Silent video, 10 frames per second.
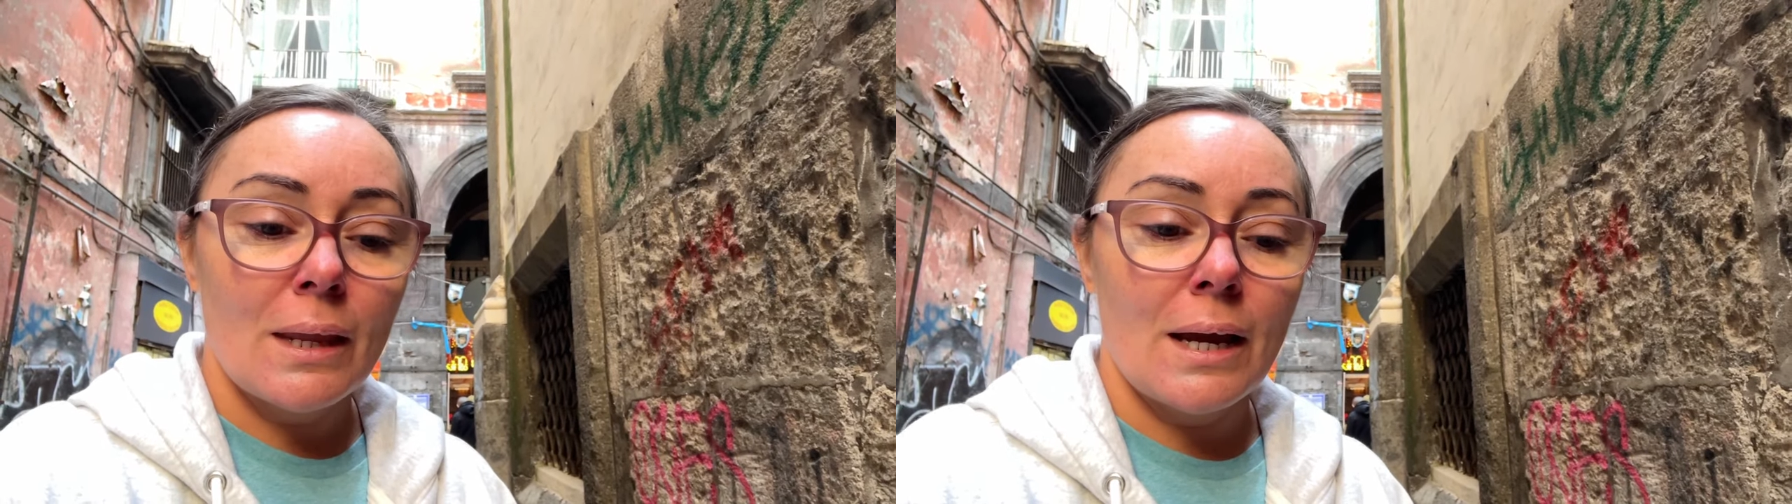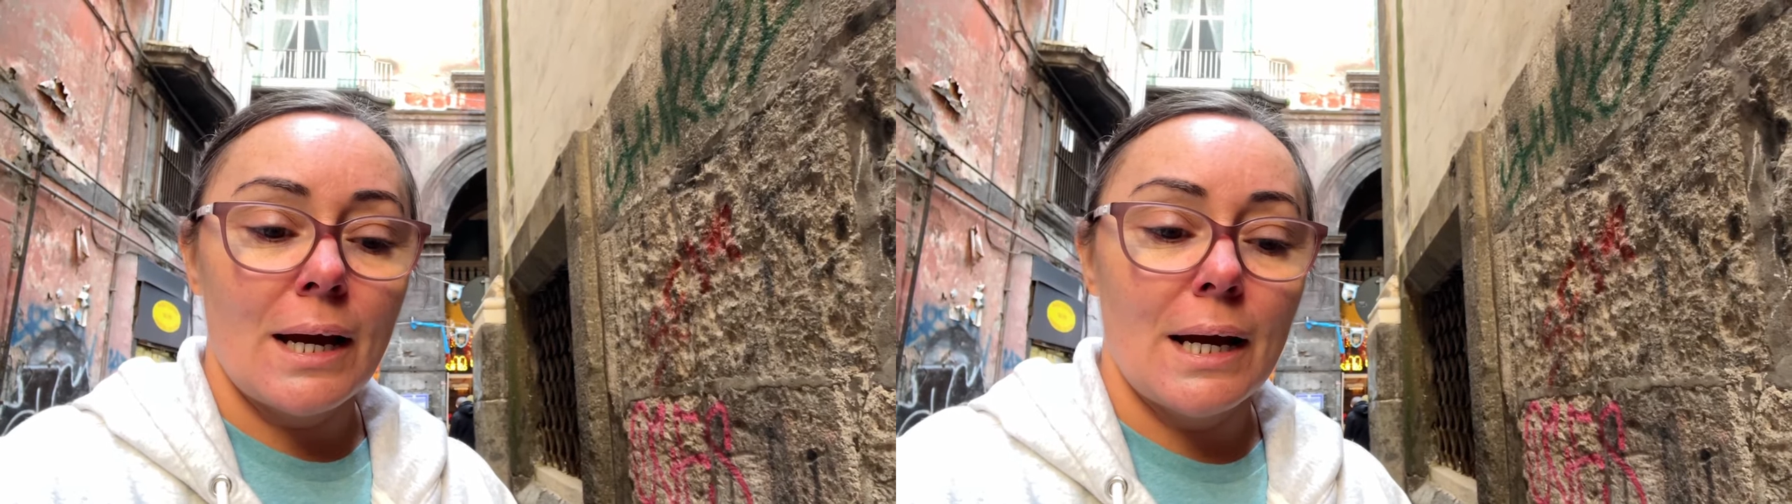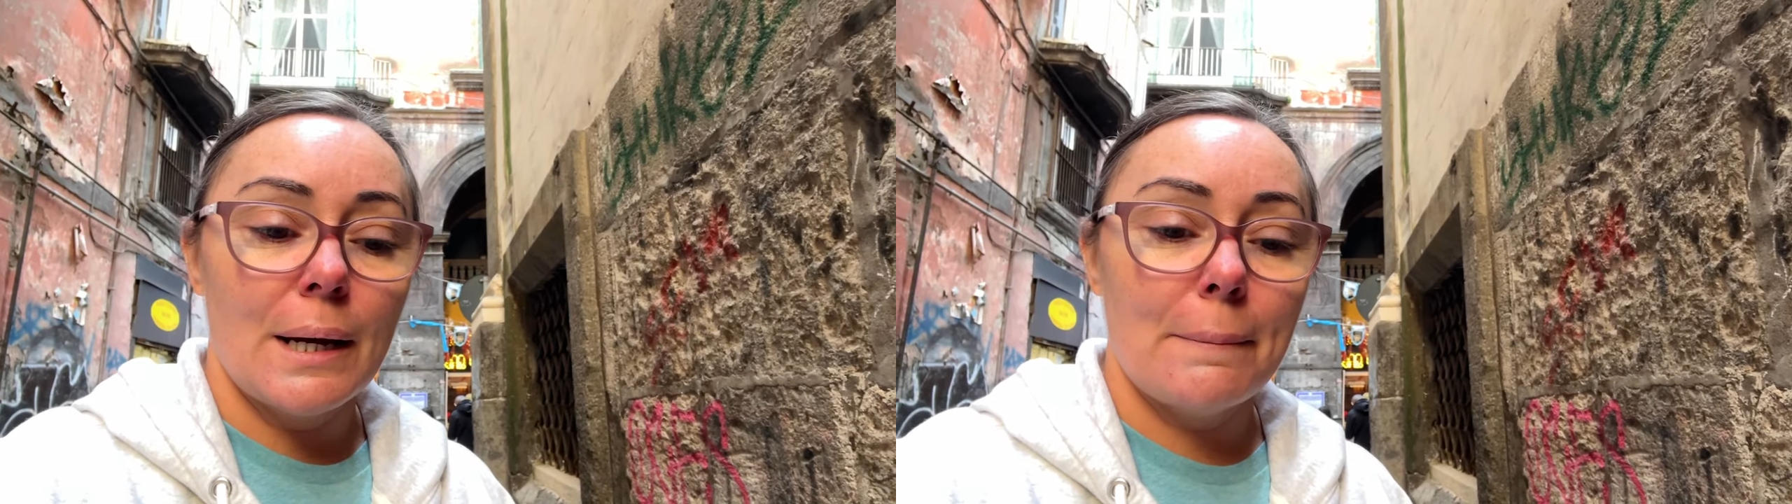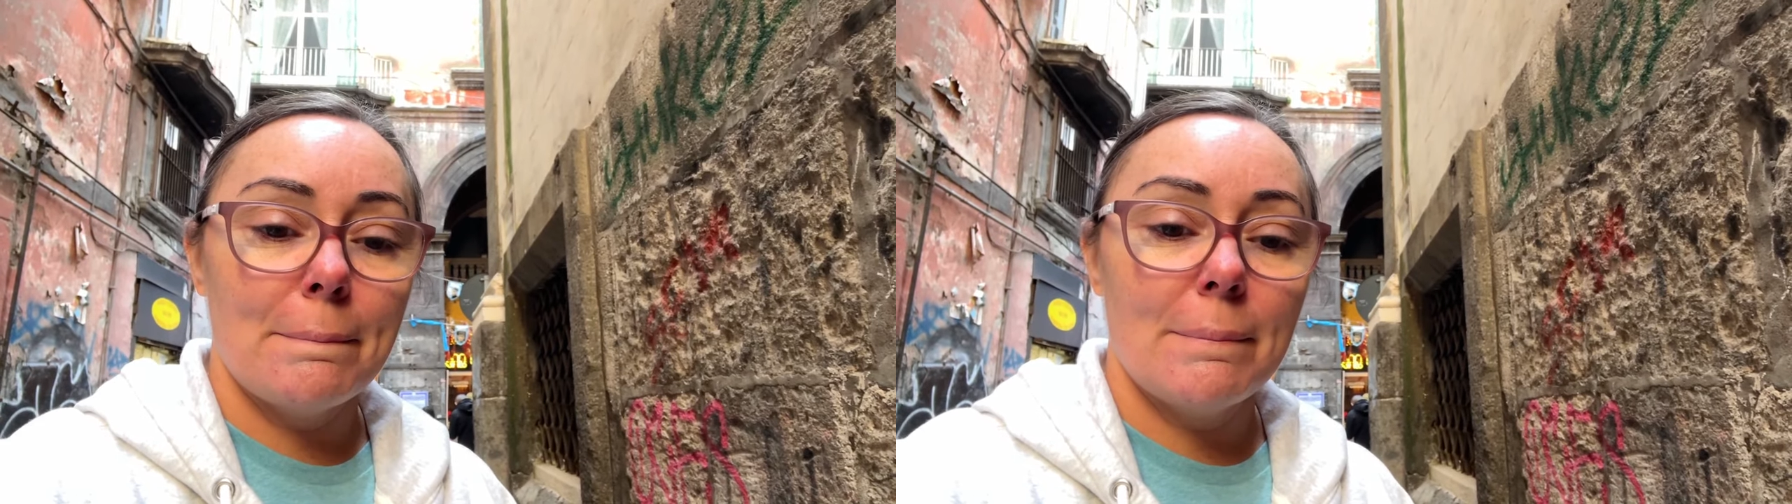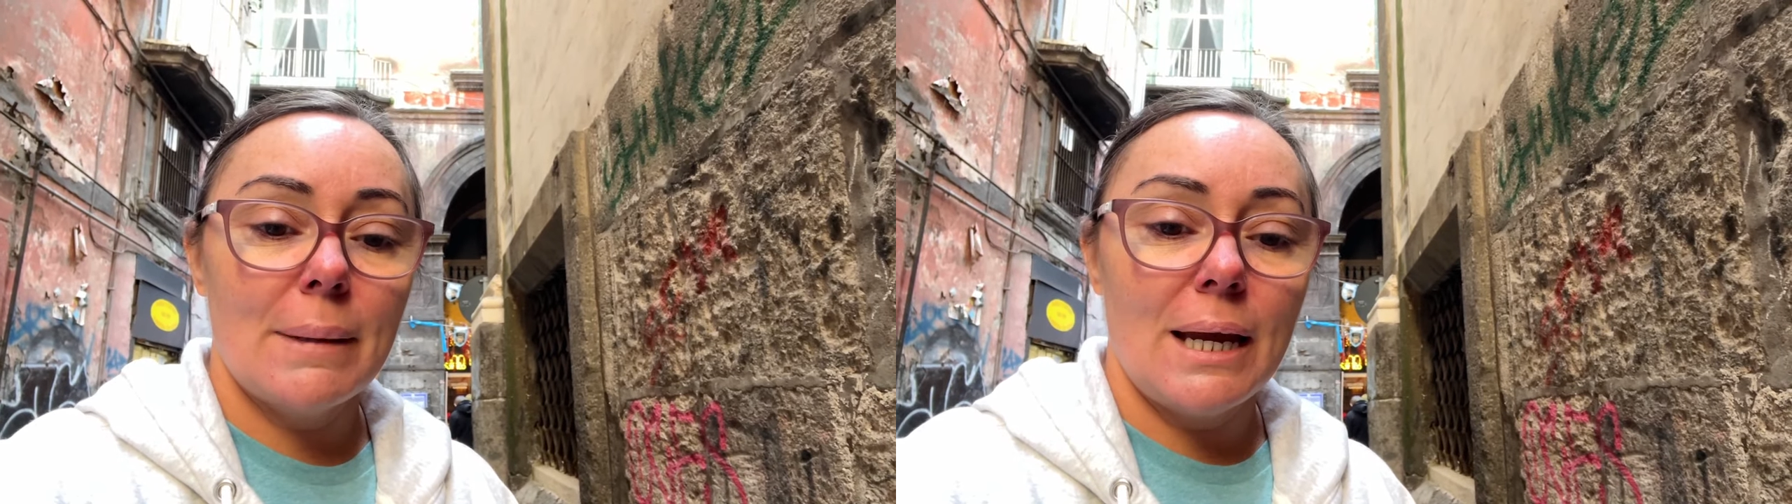
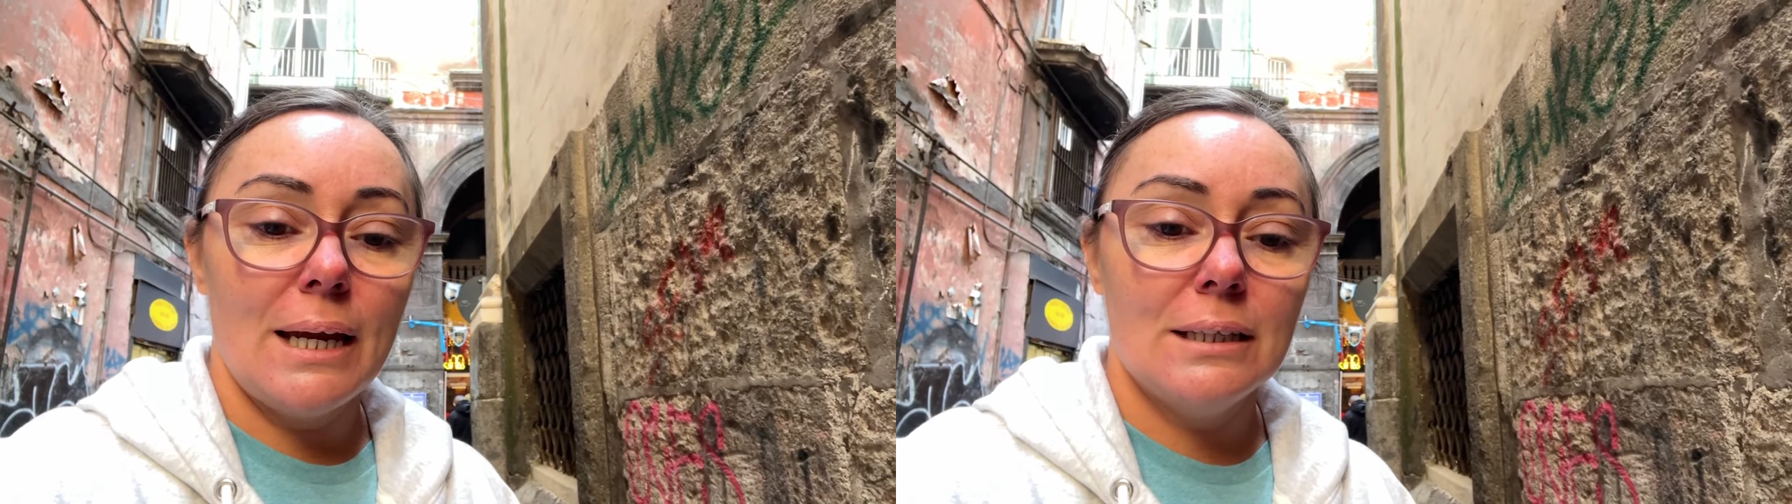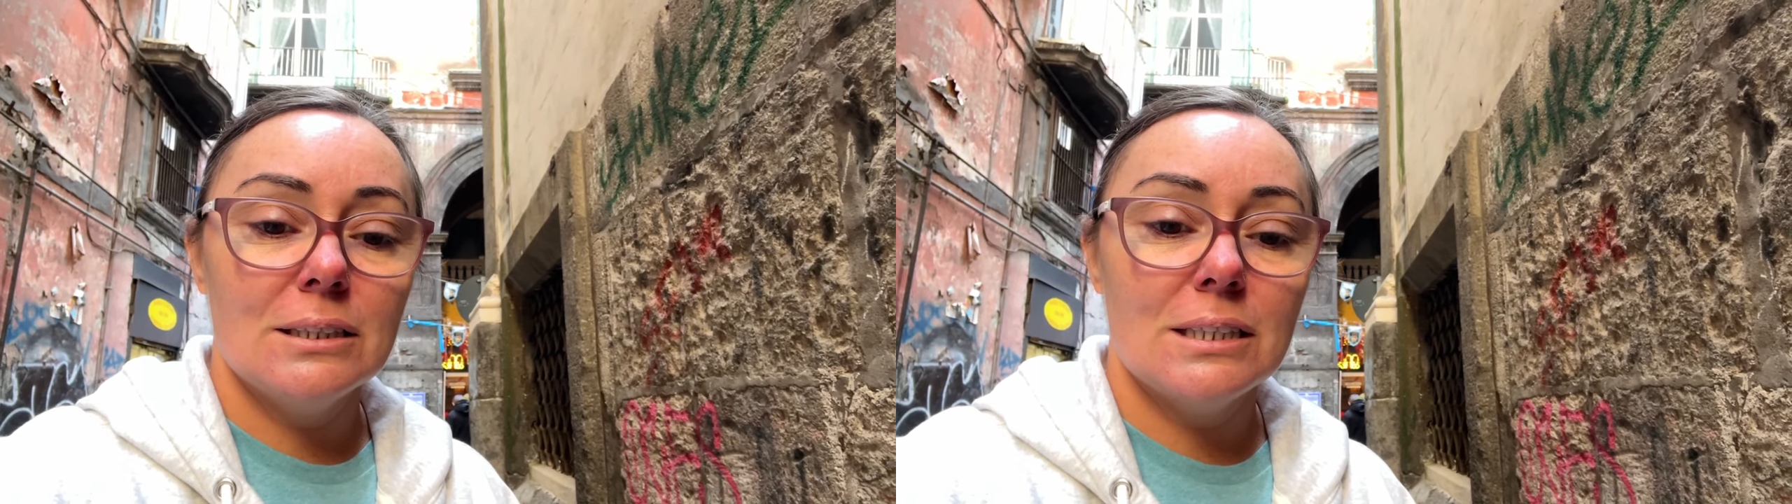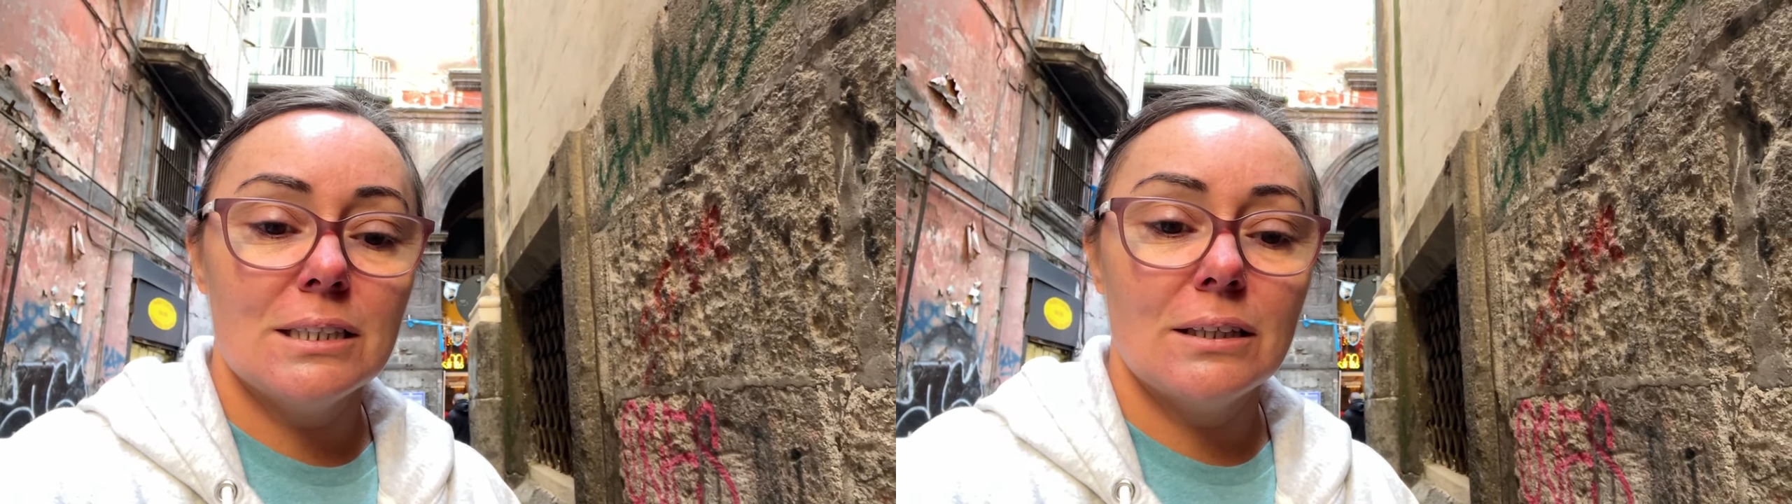um, and